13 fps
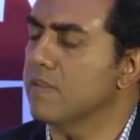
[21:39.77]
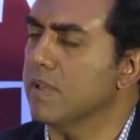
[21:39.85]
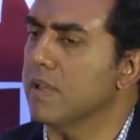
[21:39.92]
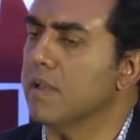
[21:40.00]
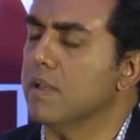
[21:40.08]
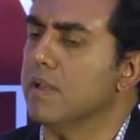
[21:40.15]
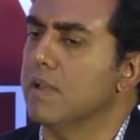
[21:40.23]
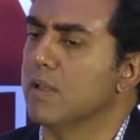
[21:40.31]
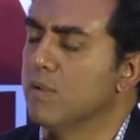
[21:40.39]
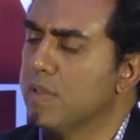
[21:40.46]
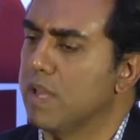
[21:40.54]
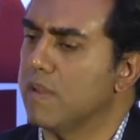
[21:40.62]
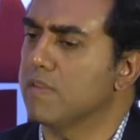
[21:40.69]
There
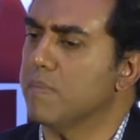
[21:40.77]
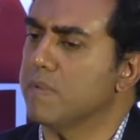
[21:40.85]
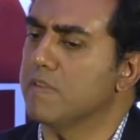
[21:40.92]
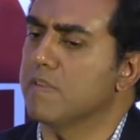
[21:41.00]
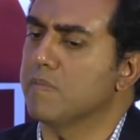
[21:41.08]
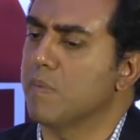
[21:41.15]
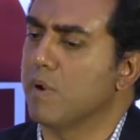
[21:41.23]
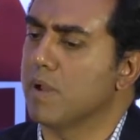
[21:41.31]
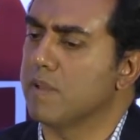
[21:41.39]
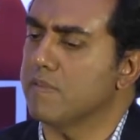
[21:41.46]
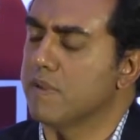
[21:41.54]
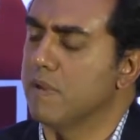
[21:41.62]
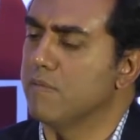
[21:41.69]
is a business
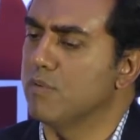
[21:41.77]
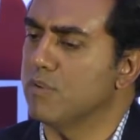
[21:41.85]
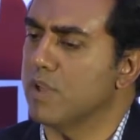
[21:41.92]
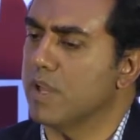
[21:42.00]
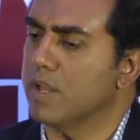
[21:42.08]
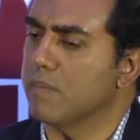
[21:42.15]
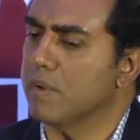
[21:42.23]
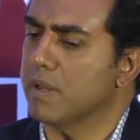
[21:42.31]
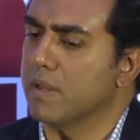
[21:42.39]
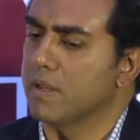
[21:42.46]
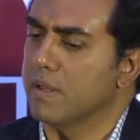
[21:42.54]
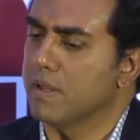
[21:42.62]
model, it's revenue sharing, but